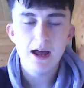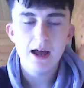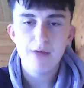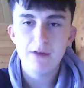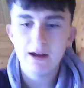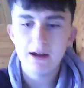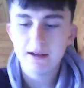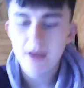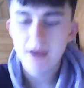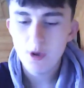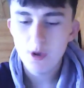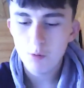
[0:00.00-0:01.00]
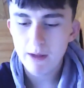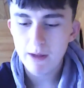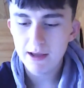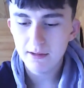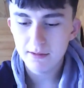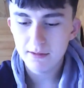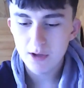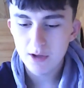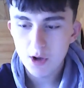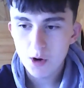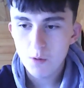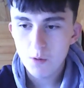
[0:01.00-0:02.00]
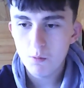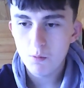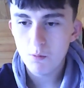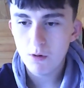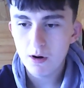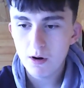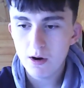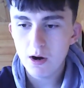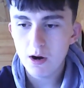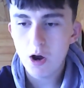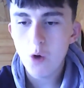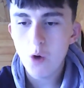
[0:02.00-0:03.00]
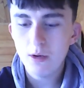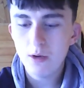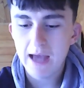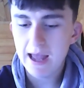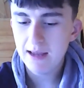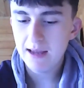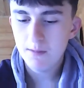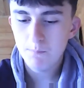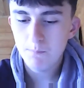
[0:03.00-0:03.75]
I felt like Wales were okay,